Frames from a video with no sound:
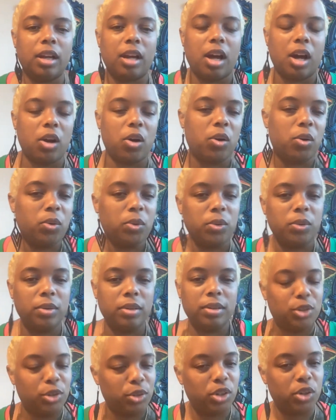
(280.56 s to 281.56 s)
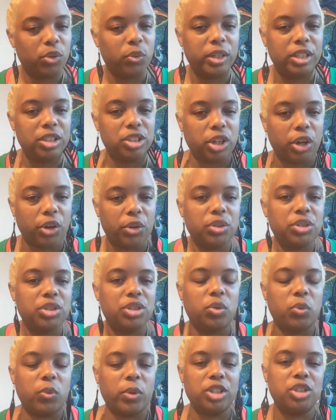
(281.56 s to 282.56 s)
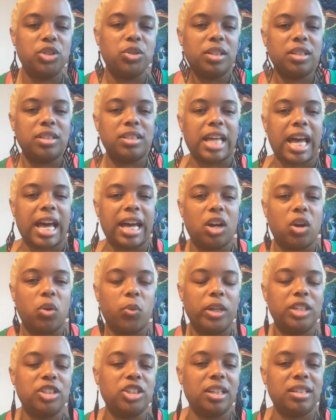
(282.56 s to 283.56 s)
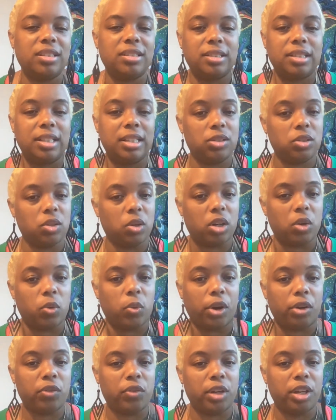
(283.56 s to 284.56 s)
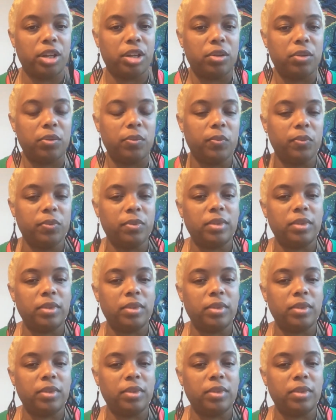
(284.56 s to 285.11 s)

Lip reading: Go do your research. Once you decide on which entity is going to work for you,